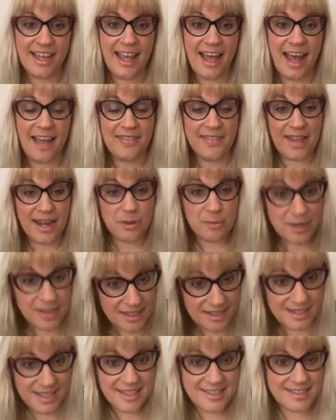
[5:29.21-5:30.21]
And then with
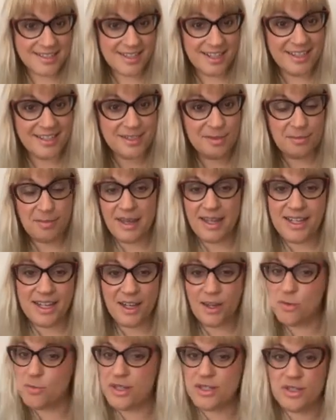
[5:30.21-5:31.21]
this insight, depending
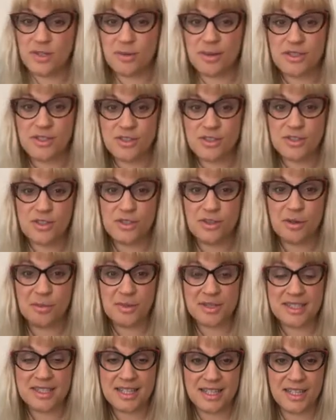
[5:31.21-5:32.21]
on what you want to do,
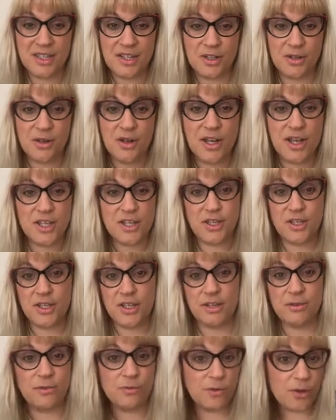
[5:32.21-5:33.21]
obviously, you
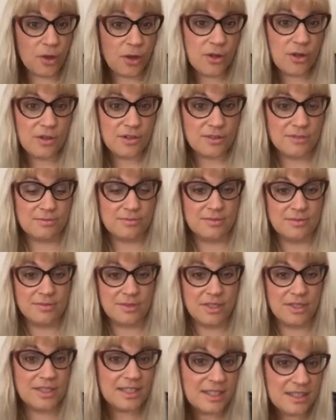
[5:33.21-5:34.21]
can follow
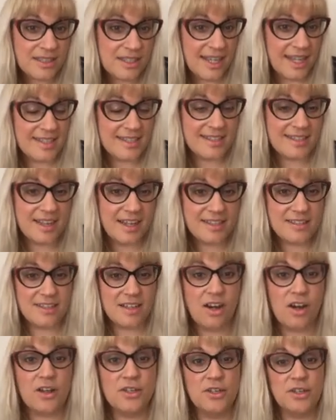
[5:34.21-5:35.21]
the insights,
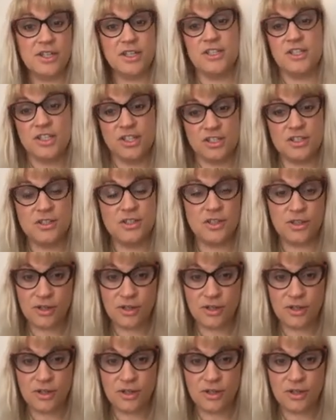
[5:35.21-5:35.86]
or you can just,